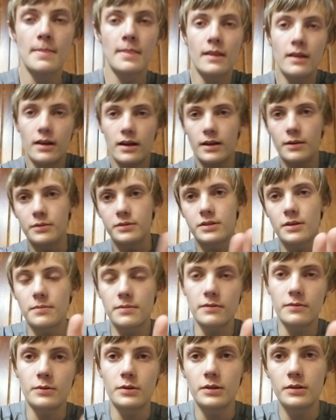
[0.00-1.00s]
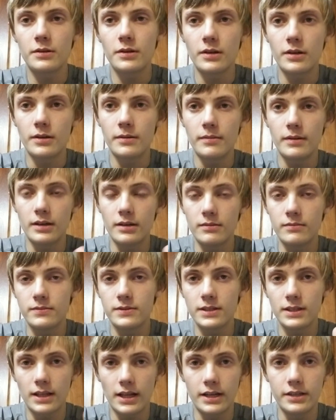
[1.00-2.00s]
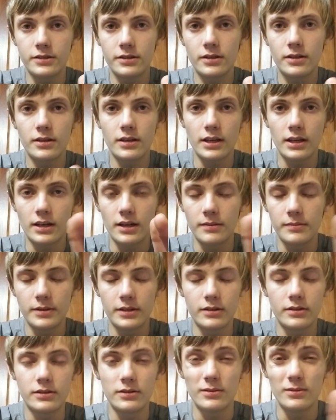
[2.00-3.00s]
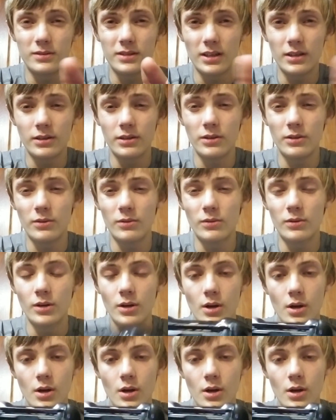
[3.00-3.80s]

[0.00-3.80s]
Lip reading: Hi, what's up everyone? My name is Elijah and I'm here to tell you